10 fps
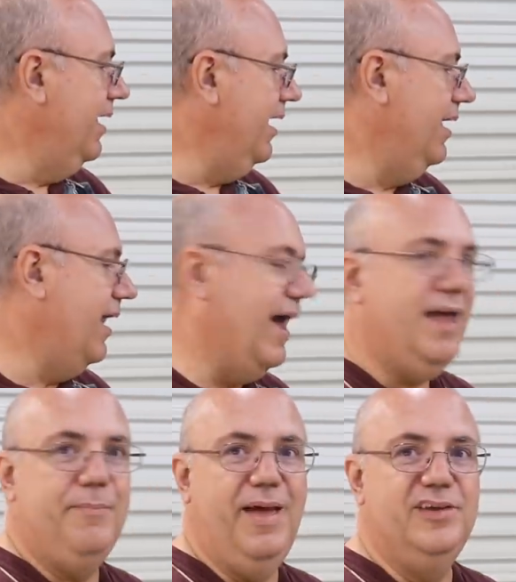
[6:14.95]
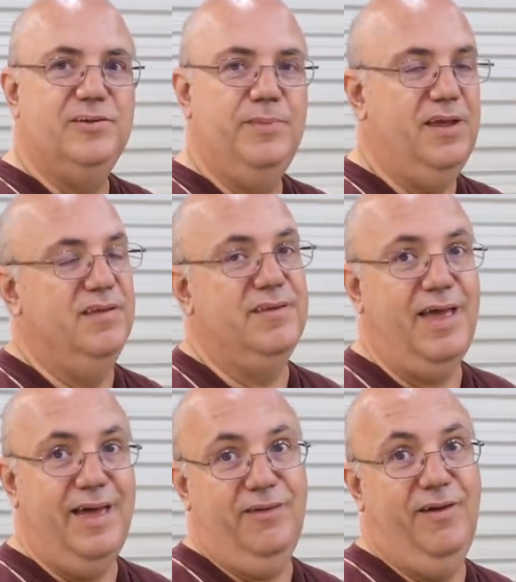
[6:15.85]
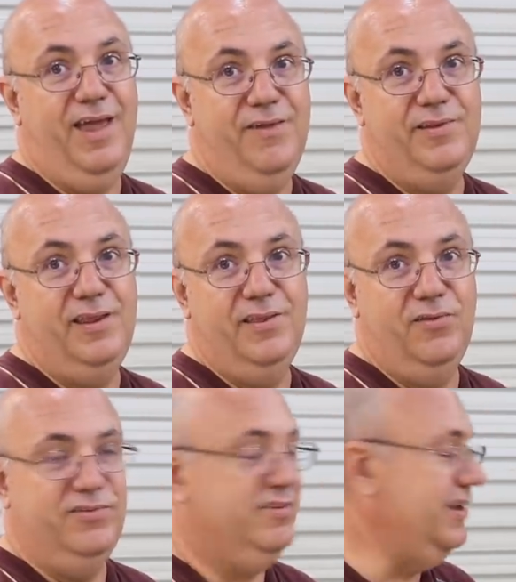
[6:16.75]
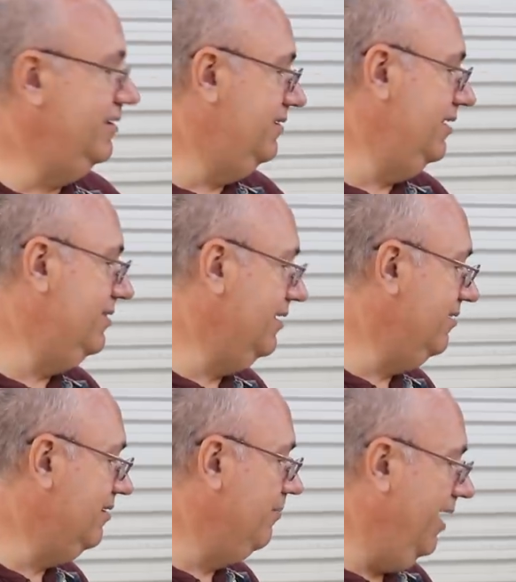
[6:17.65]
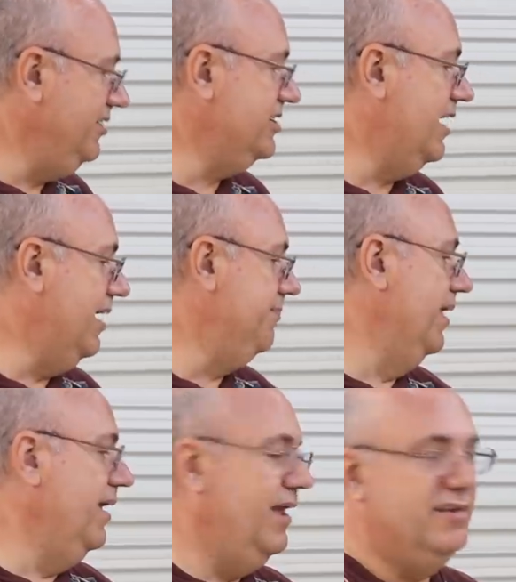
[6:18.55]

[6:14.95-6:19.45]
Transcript: And I imagine because I don't have any of those CNC things in my shop,